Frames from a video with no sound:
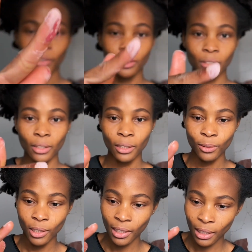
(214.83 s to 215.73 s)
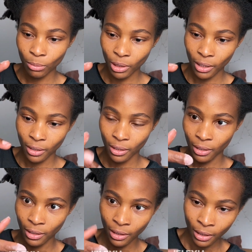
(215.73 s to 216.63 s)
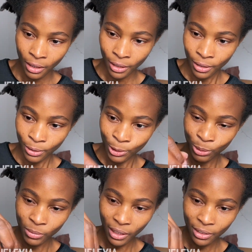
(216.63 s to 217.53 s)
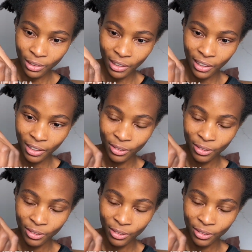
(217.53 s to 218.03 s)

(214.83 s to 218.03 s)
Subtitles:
So I don't want to get my room that dirty.